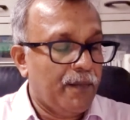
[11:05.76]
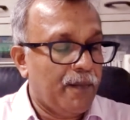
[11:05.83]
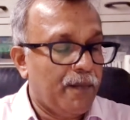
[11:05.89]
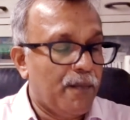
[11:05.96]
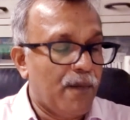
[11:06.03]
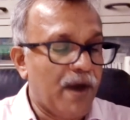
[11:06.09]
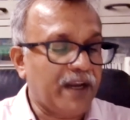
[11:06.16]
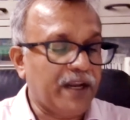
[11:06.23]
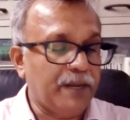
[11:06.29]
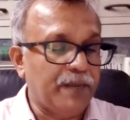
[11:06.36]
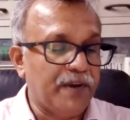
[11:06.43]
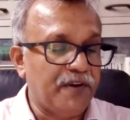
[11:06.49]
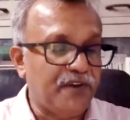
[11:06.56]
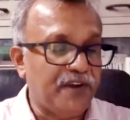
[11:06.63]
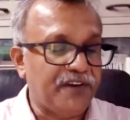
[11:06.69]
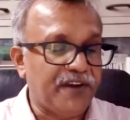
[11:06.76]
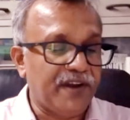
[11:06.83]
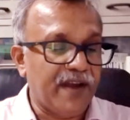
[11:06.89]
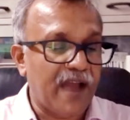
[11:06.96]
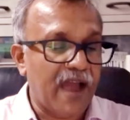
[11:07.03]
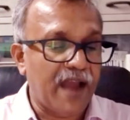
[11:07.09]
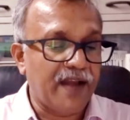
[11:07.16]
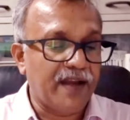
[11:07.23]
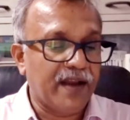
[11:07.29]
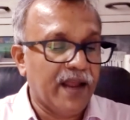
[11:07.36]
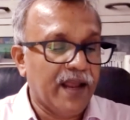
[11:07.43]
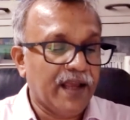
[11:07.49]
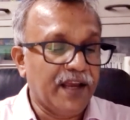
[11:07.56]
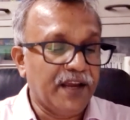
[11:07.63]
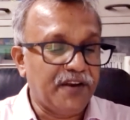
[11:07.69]
market penetration and
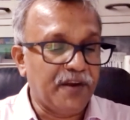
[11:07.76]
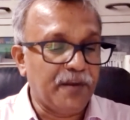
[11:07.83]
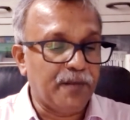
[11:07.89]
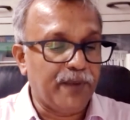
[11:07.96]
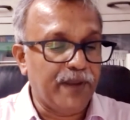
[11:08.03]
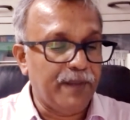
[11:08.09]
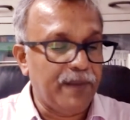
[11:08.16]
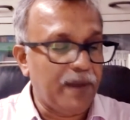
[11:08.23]
getting premium